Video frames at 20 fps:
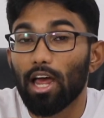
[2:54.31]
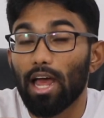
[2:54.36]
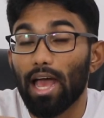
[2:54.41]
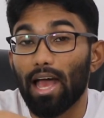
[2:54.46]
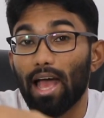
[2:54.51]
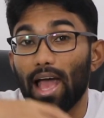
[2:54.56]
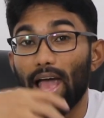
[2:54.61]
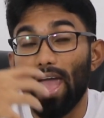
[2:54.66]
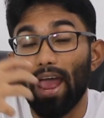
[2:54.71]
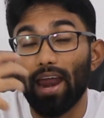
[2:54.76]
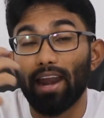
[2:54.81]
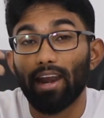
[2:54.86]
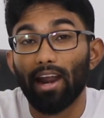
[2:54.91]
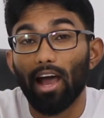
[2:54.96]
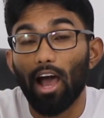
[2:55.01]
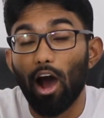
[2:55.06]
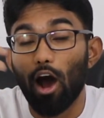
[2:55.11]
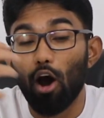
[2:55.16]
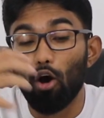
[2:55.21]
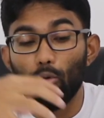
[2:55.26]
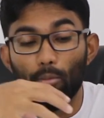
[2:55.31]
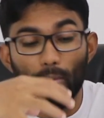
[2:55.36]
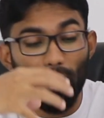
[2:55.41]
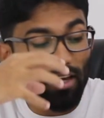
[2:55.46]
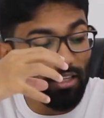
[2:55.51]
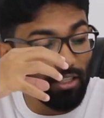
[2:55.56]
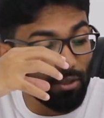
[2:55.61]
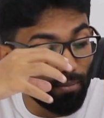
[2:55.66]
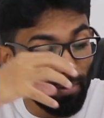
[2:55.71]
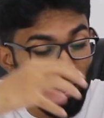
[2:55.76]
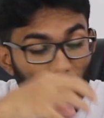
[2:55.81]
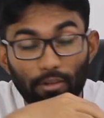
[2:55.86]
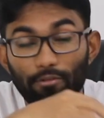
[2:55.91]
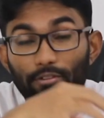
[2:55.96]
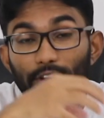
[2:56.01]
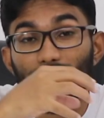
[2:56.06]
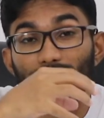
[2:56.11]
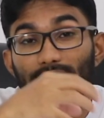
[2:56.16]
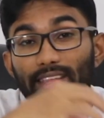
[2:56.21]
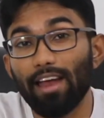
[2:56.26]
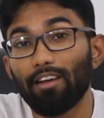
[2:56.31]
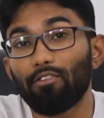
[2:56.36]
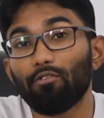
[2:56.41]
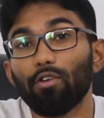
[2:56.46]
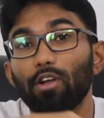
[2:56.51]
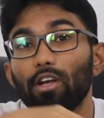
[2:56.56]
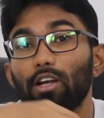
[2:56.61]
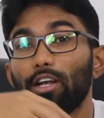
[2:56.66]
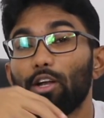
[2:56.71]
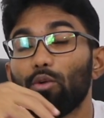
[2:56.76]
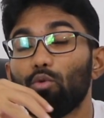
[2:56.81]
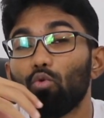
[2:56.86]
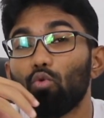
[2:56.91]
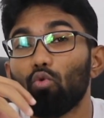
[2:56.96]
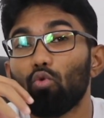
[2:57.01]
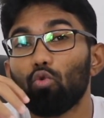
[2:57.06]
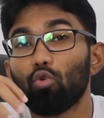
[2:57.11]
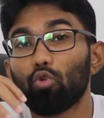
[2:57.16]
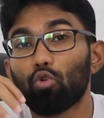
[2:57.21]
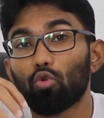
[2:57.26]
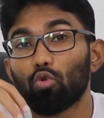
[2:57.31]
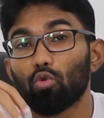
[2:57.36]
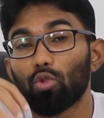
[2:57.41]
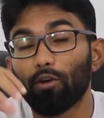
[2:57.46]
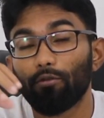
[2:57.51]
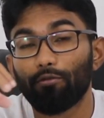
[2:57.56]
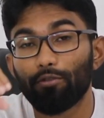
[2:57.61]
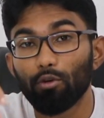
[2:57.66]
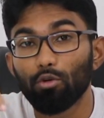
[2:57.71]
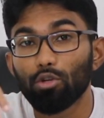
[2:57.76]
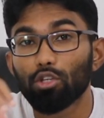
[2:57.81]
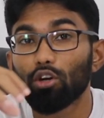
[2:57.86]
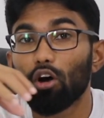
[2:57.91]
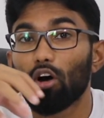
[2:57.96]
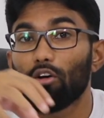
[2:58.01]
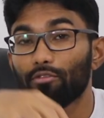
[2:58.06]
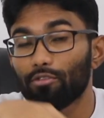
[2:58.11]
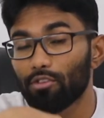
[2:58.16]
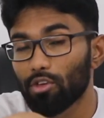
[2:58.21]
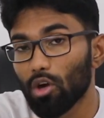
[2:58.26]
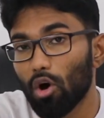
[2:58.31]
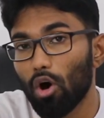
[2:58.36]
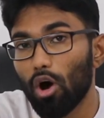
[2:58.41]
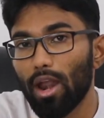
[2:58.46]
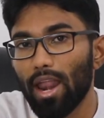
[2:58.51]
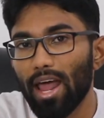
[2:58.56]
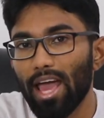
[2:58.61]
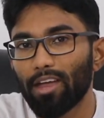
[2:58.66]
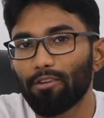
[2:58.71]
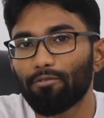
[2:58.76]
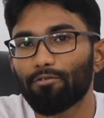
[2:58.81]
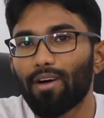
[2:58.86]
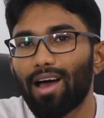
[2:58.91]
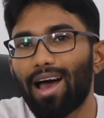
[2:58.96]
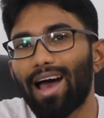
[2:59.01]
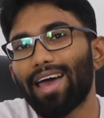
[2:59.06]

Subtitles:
and how much benefit that will do to the future of your life,